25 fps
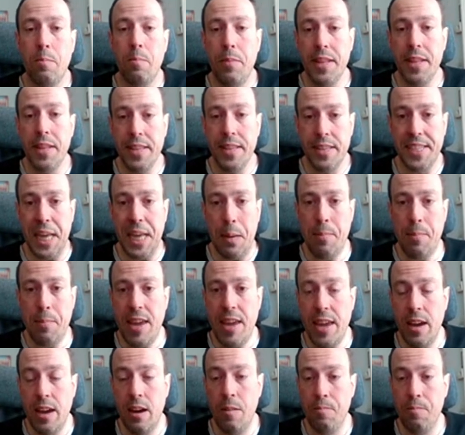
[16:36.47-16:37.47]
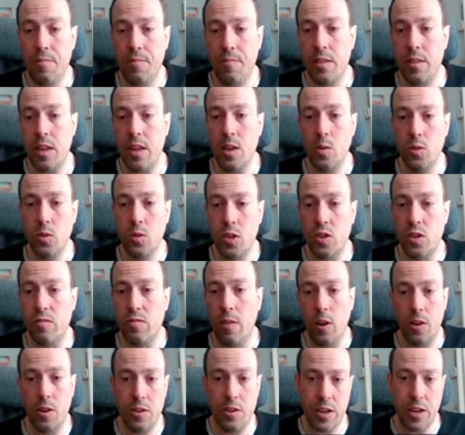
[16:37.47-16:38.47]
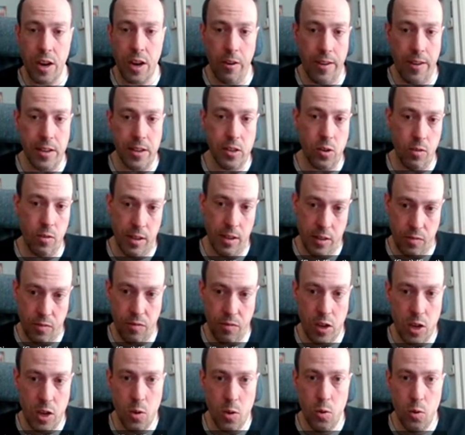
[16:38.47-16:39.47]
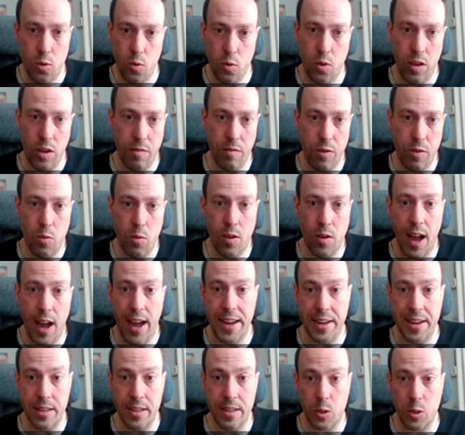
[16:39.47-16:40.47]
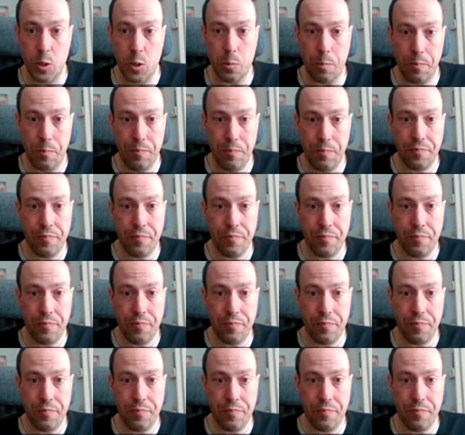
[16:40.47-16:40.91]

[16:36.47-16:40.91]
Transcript: But the same here, the use is voluntary. So it's for you to give you guidance.